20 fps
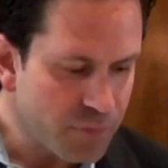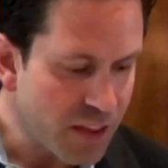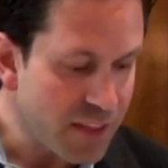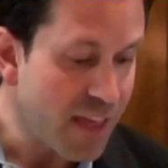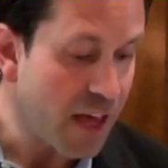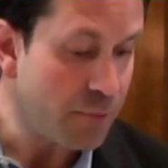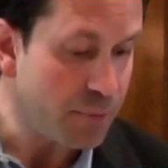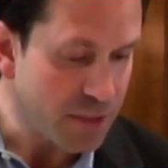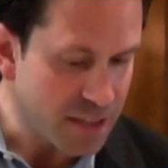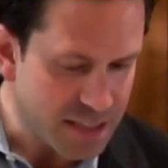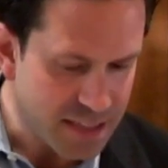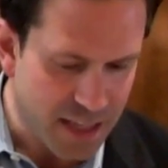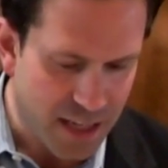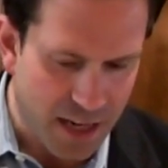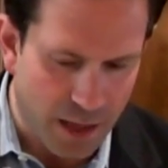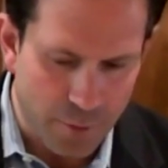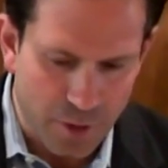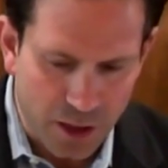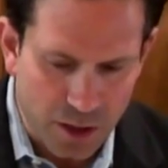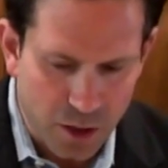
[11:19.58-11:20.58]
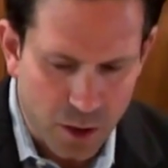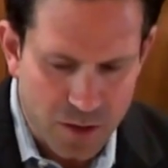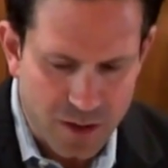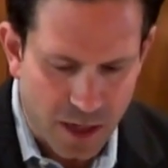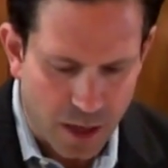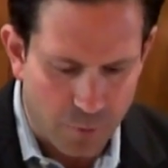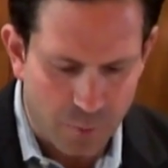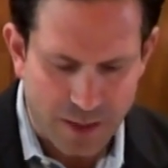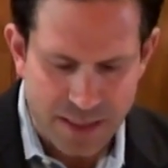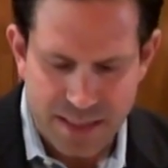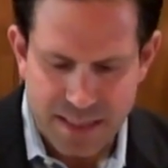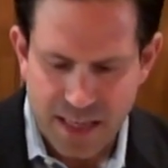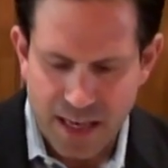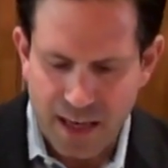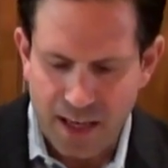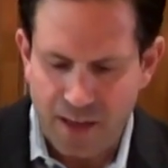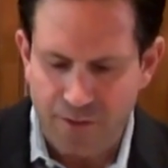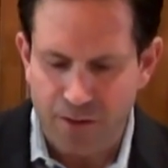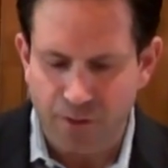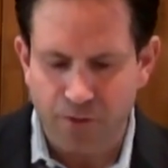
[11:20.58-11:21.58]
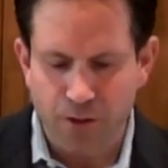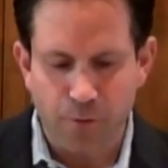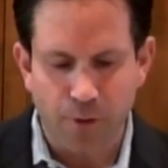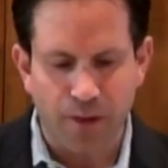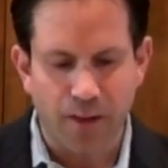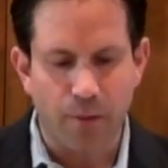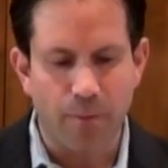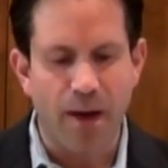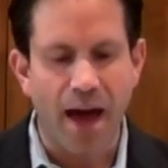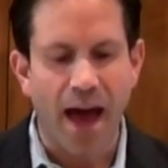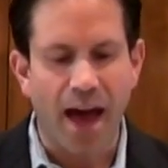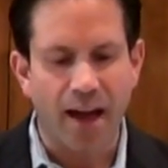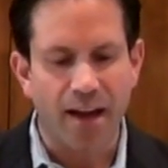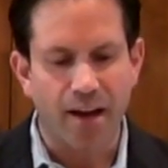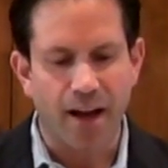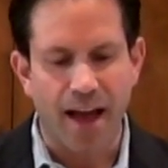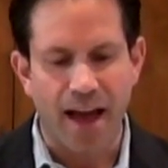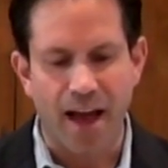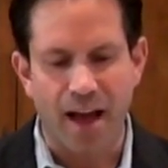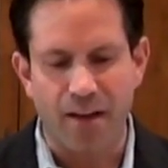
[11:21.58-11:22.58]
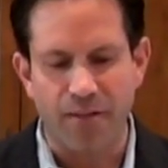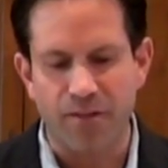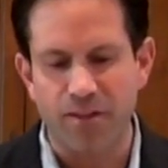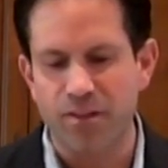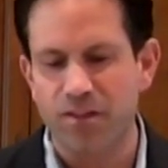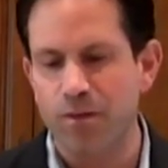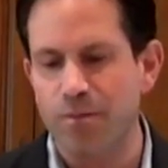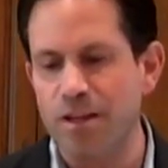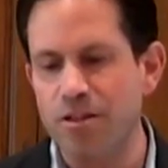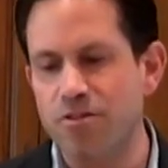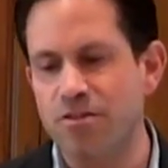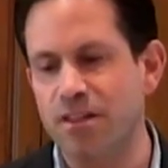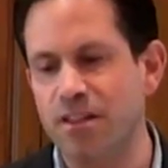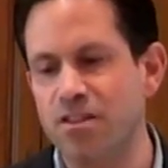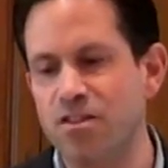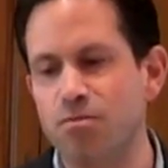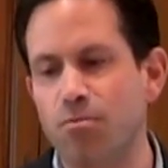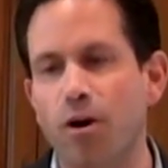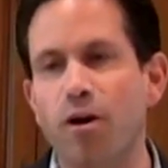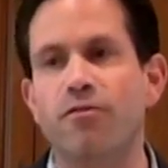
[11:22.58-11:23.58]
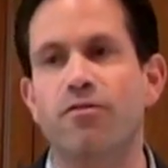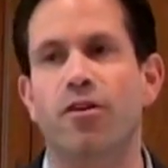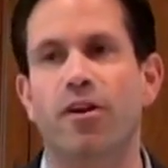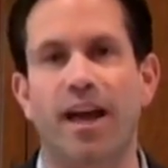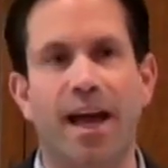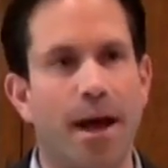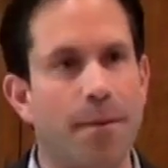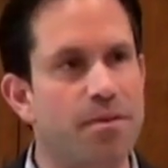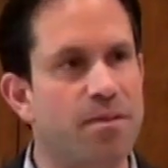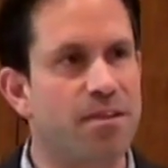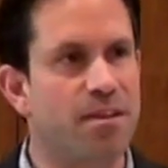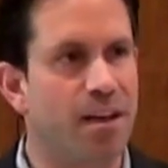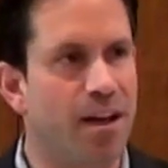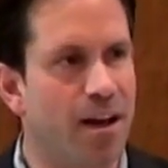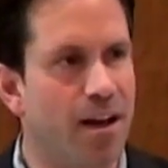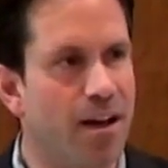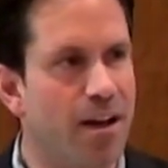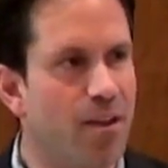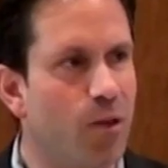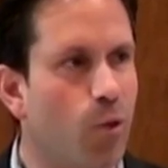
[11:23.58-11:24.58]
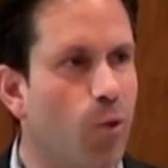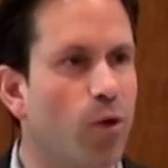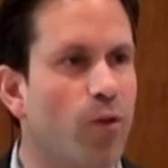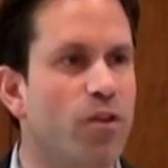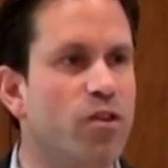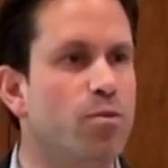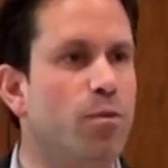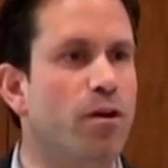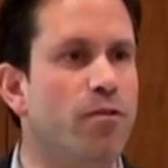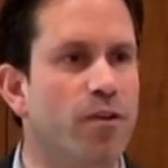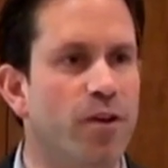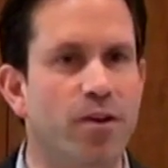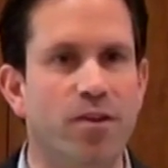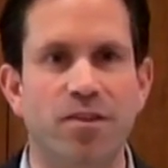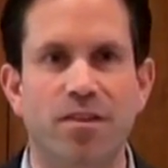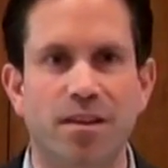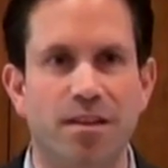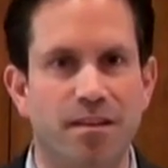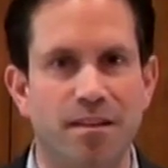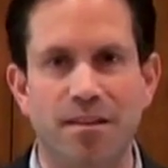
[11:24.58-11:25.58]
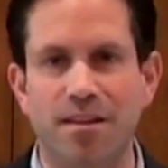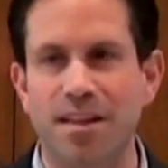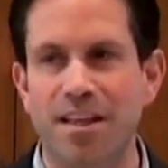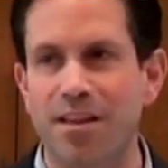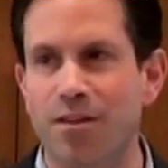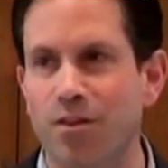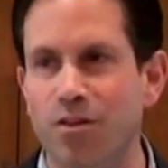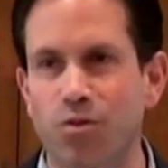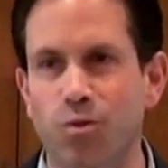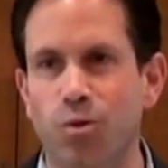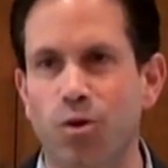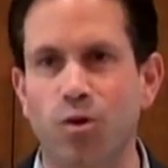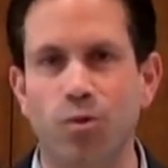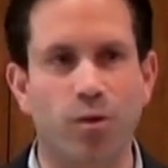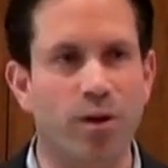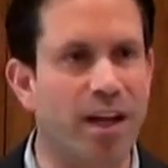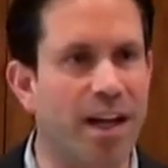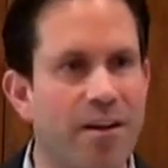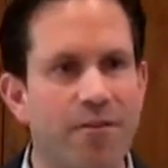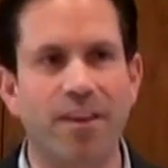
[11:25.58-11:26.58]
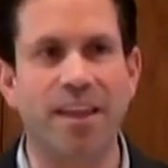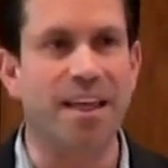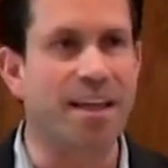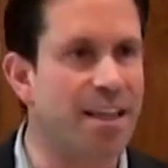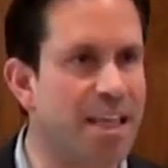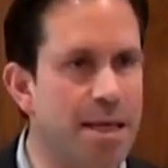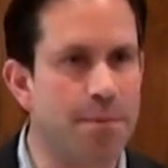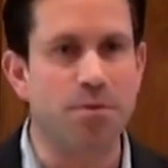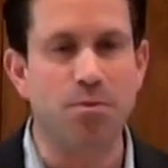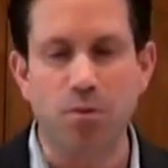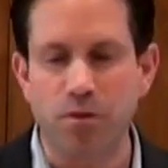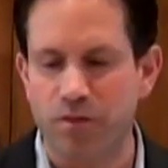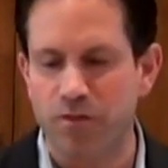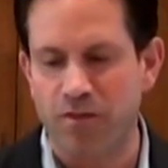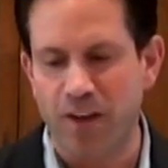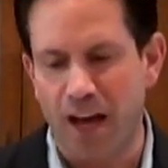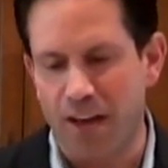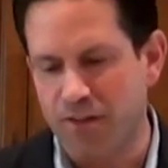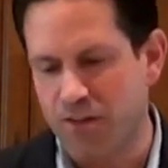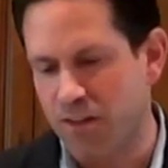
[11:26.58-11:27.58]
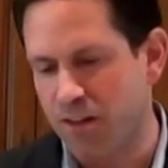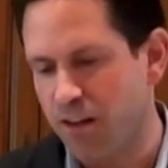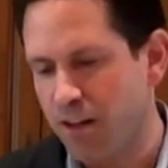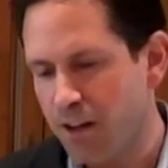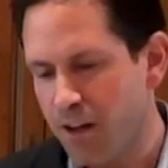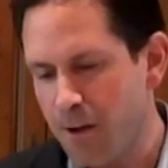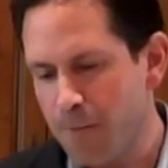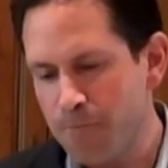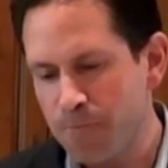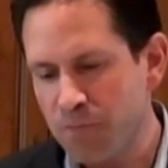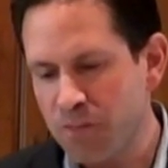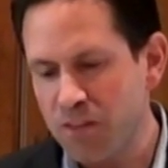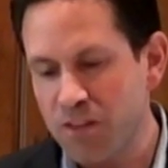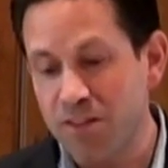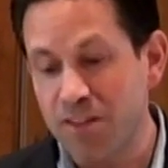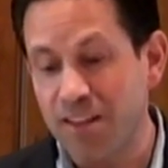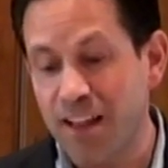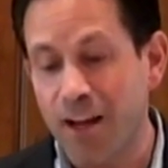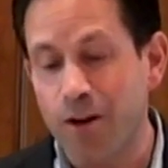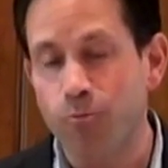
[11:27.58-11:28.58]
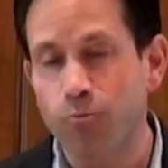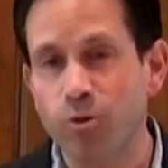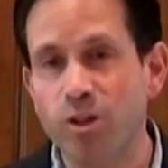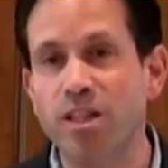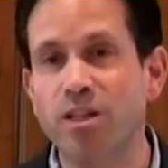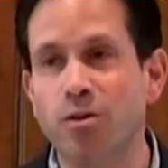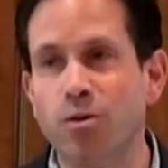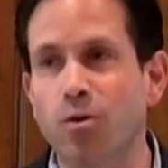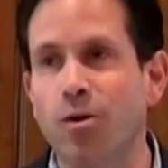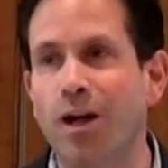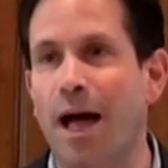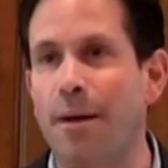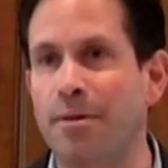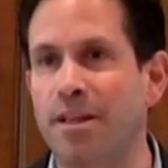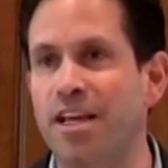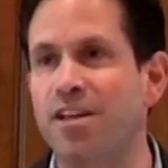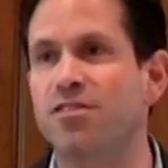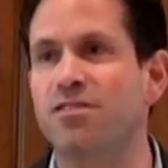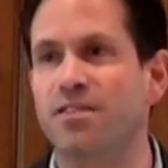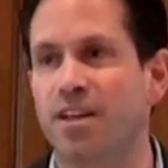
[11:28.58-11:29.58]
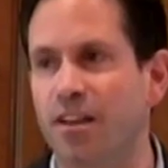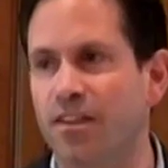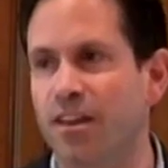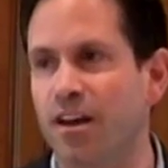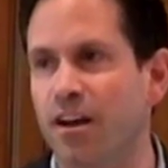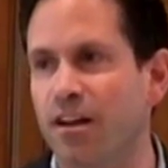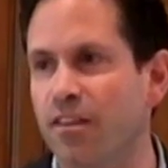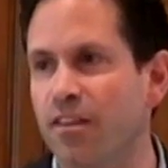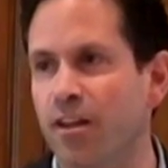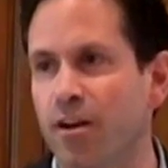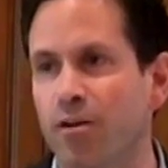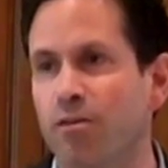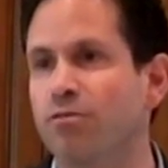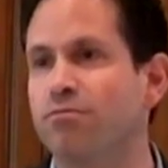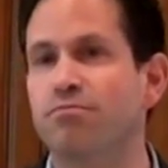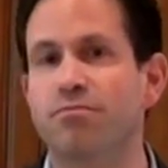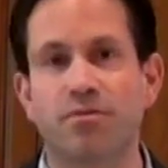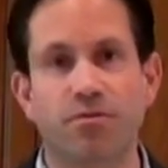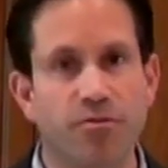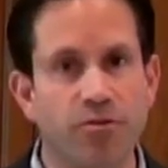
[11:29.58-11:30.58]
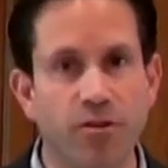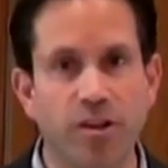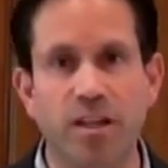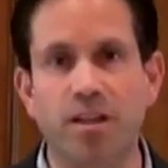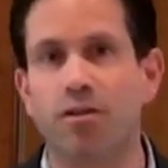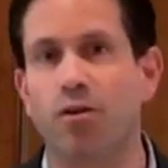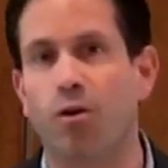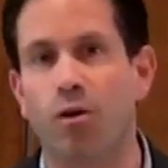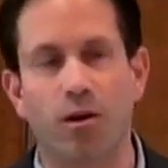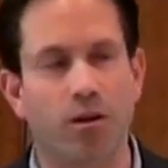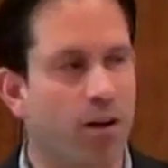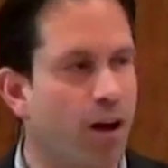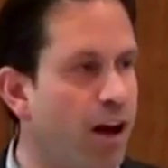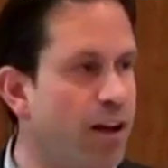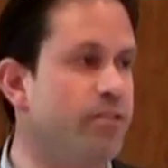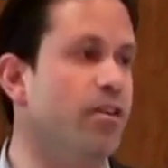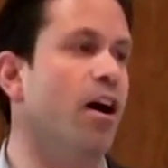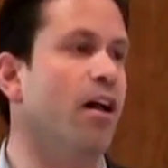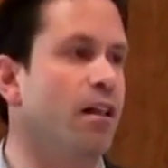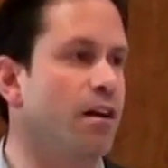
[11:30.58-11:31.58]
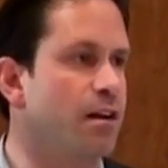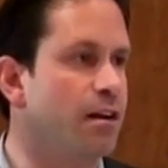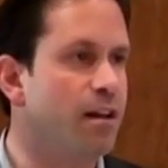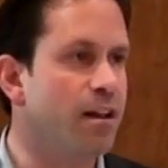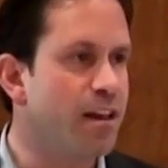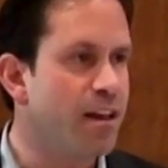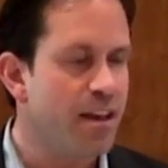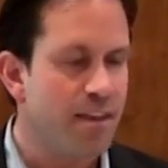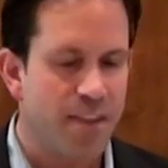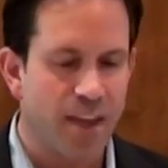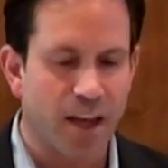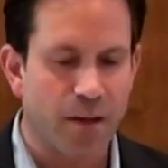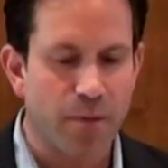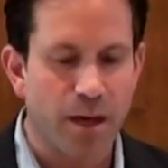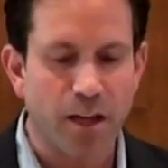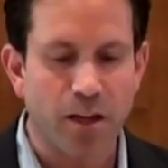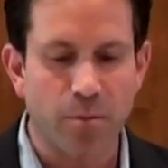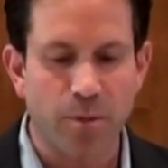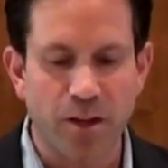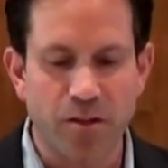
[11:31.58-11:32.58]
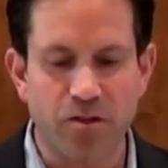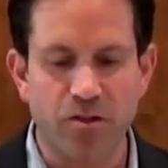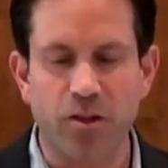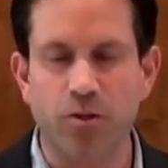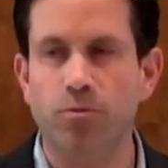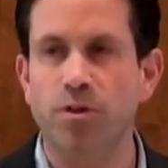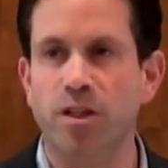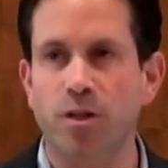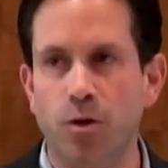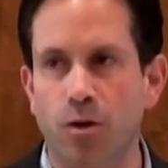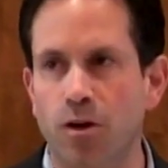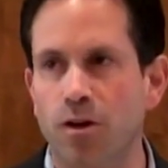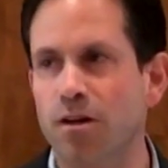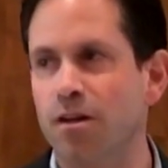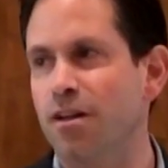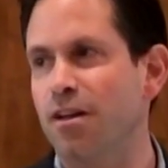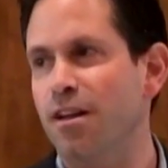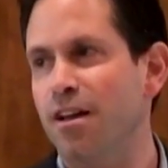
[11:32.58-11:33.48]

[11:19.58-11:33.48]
That being said, I'm going to close out by saying, if you flip on the back, I have some interesting smartphone apps. In the world of smartphones and in this world we're in, everything keeps moving faster. There's a lot of really cool applications out there that are free or $1 that can make your pictures look really cool.